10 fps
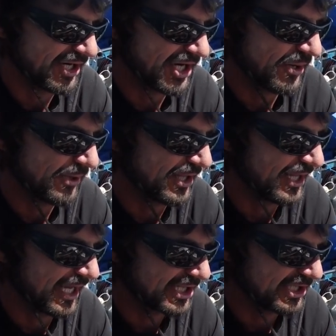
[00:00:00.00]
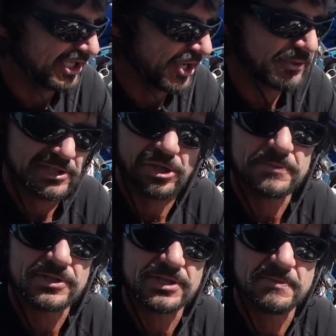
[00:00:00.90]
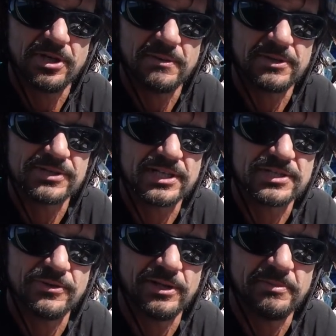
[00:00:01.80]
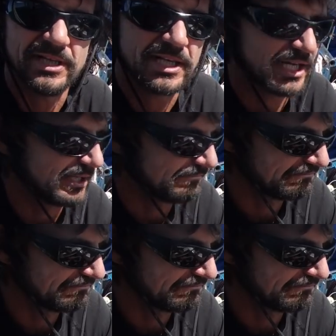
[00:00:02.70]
I don't know whether they actually know it's lobster sperm because they just call it PK.